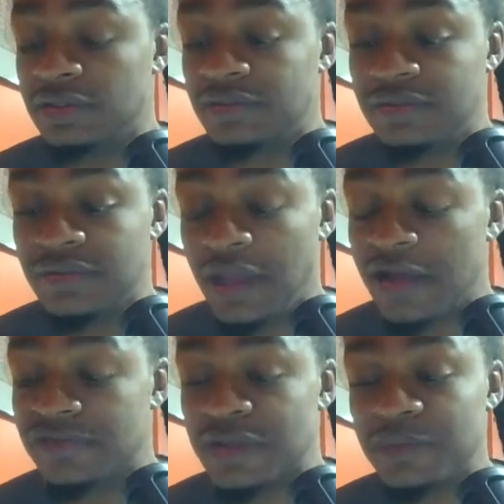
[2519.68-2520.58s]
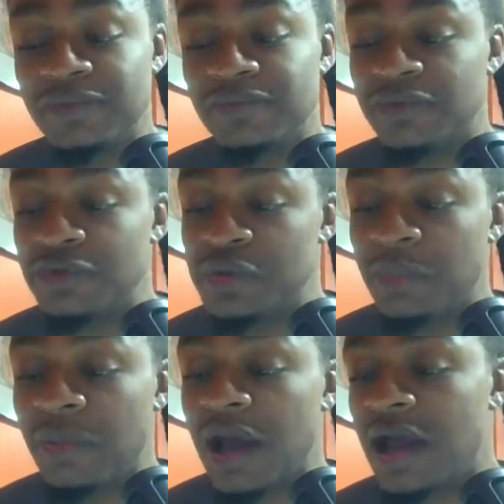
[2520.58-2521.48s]
they have something for you to
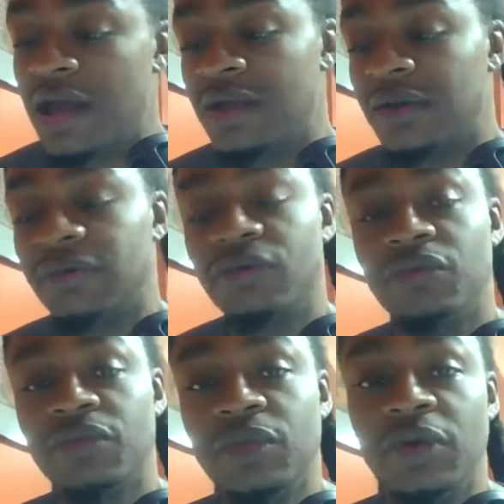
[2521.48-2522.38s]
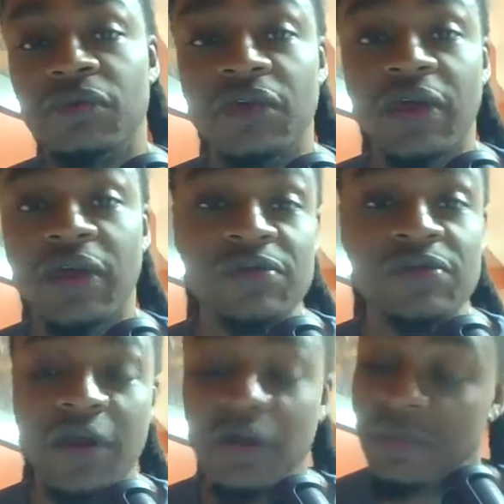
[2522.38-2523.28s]
buy, for every
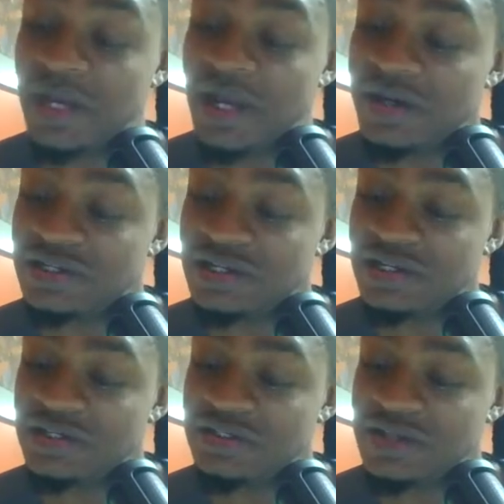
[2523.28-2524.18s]
ailment nowadays.